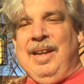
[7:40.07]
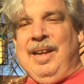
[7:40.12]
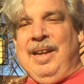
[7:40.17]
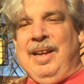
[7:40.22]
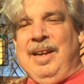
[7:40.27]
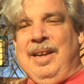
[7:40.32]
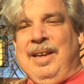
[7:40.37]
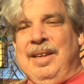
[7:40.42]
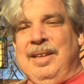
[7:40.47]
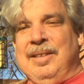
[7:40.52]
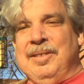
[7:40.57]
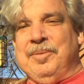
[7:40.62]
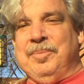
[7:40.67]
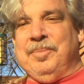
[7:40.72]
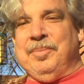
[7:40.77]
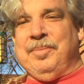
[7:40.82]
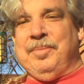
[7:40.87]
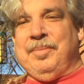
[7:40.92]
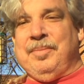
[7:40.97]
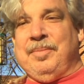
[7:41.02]
Uh,
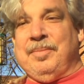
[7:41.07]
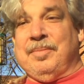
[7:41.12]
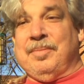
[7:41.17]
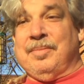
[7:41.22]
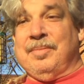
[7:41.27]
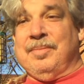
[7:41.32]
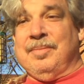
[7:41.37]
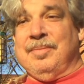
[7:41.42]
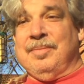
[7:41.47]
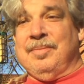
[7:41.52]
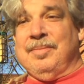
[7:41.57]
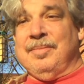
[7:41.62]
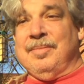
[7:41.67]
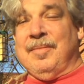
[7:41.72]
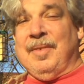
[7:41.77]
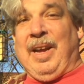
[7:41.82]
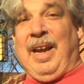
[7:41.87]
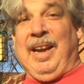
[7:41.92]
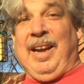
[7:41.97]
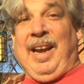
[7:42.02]

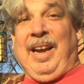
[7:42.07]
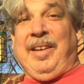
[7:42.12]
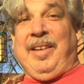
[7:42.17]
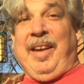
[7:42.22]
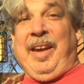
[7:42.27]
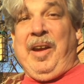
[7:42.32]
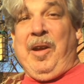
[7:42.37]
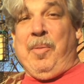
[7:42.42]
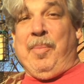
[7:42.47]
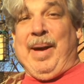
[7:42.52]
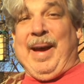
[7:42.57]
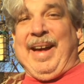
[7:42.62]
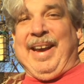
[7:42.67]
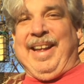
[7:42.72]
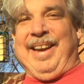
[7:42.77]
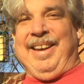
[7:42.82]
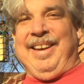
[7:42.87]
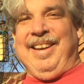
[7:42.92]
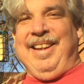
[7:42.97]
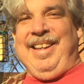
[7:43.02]
I'd like to hear about
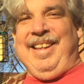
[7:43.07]
it.